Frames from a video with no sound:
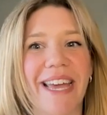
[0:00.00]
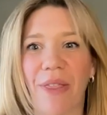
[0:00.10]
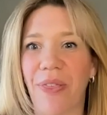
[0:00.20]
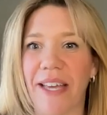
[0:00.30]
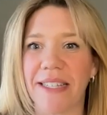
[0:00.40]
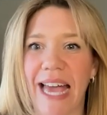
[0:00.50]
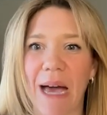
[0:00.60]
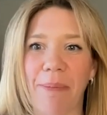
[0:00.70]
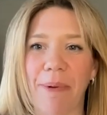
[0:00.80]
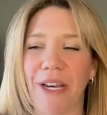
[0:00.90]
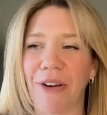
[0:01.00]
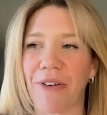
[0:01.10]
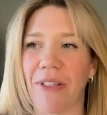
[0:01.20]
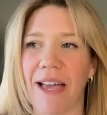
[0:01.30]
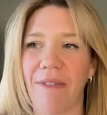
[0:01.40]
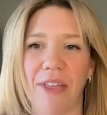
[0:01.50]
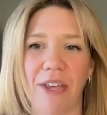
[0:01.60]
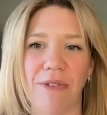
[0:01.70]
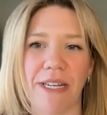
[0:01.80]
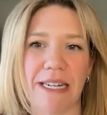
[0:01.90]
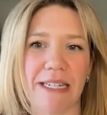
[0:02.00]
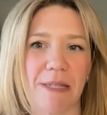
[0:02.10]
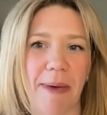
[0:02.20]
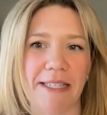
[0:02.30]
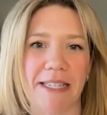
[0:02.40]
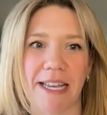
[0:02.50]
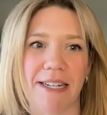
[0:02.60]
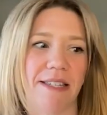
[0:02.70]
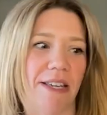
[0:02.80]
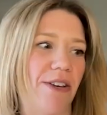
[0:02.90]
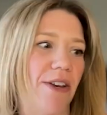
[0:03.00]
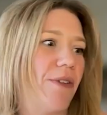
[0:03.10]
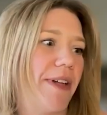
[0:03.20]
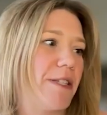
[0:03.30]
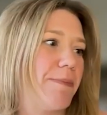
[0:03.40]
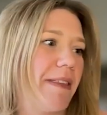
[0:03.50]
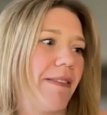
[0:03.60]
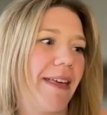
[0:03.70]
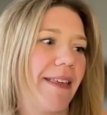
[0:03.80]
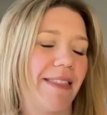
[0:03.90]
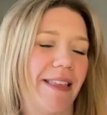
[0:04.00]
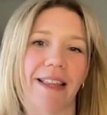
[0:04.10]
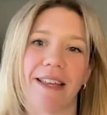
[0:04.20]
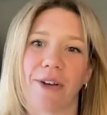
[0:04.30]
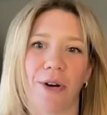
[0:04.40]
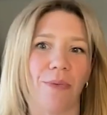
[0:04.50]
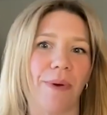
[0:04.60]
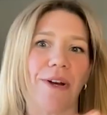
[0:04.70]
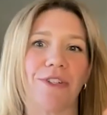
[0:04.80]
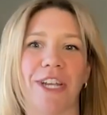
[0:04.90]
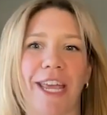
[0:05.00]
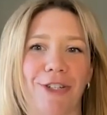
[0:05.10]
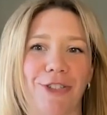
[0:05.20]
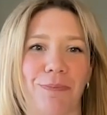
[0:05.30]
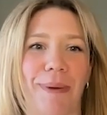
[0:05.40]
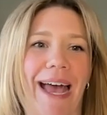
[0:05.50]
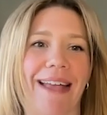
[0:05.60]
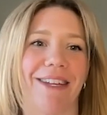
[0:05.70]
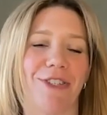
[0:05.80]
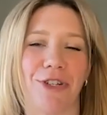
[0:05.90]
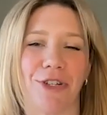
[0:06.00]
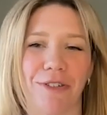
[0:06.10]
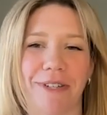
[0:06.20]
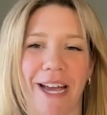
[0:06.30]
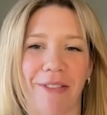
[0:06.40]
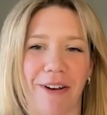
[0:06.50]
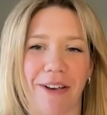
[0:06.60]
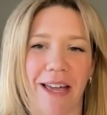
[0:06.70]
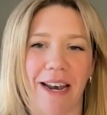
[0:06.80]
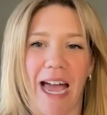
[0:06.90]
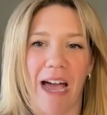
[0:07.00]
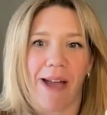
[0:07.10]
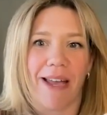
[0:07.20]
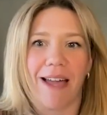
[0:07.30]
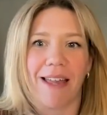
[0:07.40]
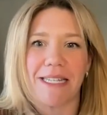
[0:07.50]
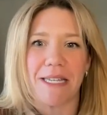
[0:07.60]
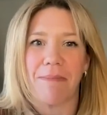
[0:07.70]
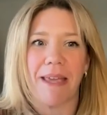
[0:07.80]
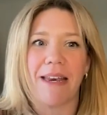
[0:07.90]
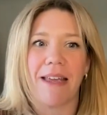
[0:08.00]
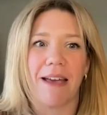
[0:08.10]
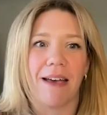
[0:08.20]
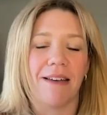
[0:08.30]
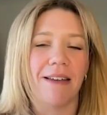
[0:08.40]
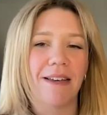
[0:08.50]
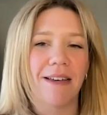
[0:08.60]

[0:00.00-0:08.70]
how things happen in your life that you didn't expect. And next thing you know, that's been like the career change or path that took you down there. Kind of how I got into media.